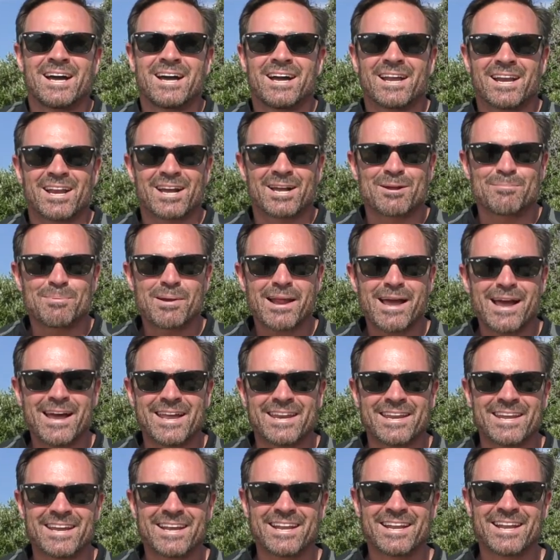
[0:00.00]
like a plan.
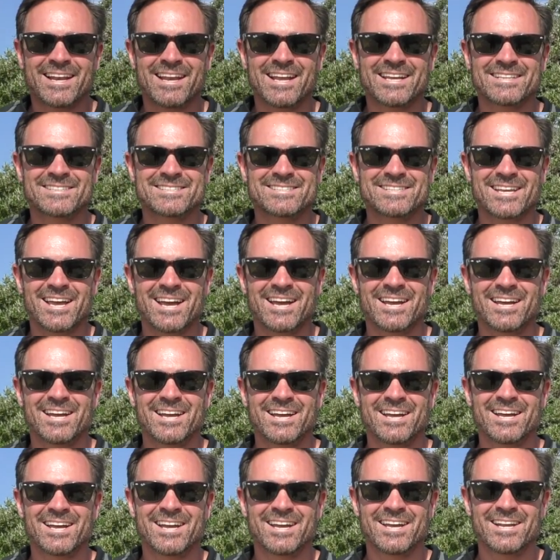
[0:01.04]
Let's
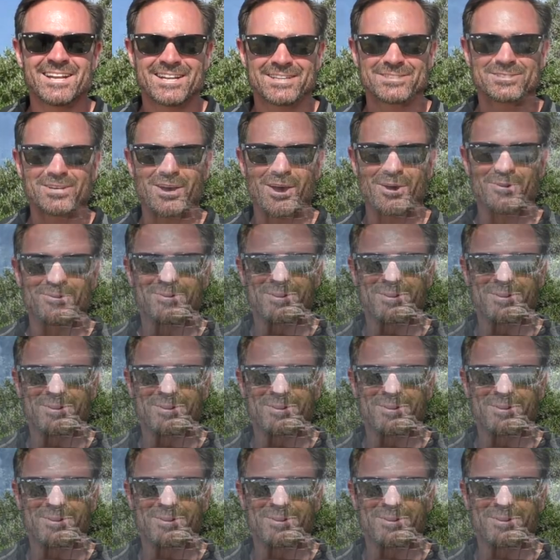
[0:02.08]
go.